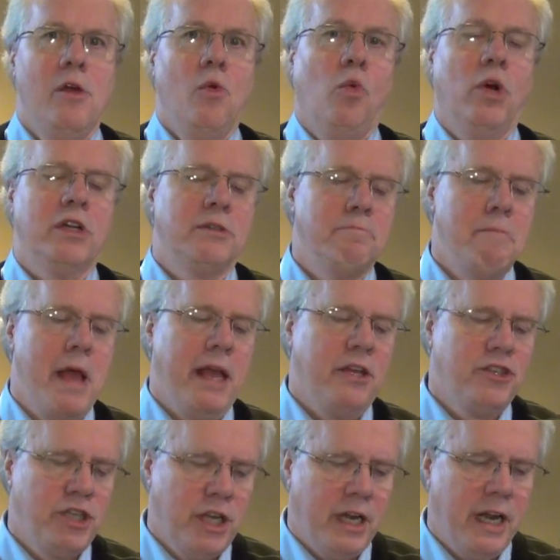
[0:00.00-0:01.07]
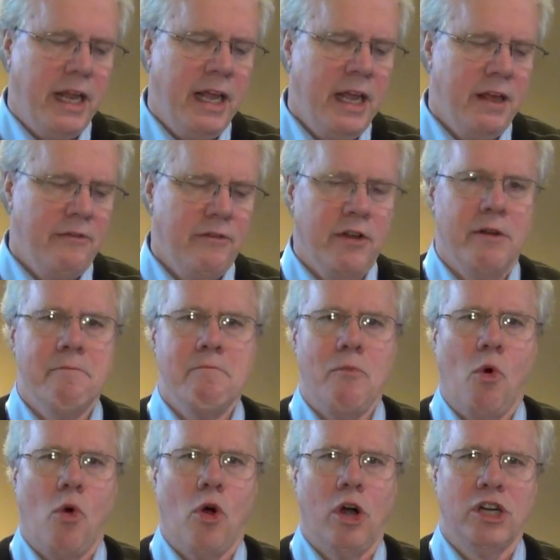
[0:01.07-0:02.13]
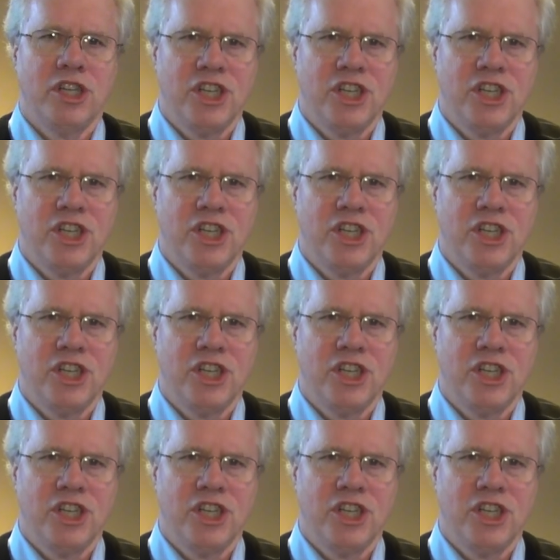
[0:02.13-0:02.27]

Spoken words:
which makes it even more